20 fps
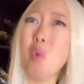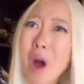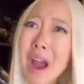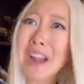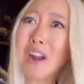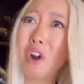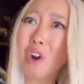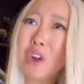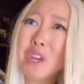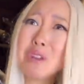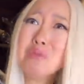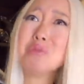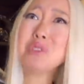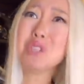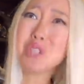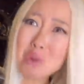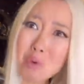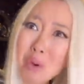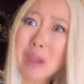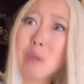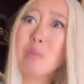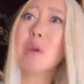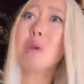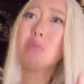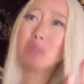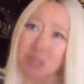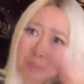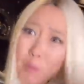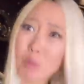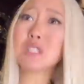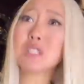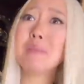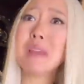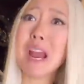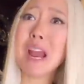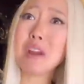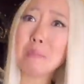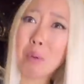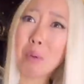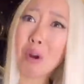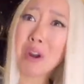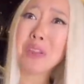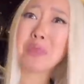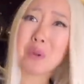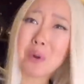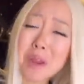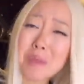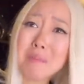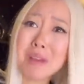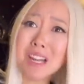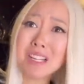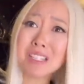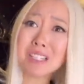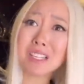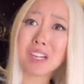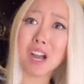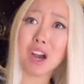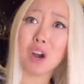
What are you doing? We were supposed to be at your party 30 minutes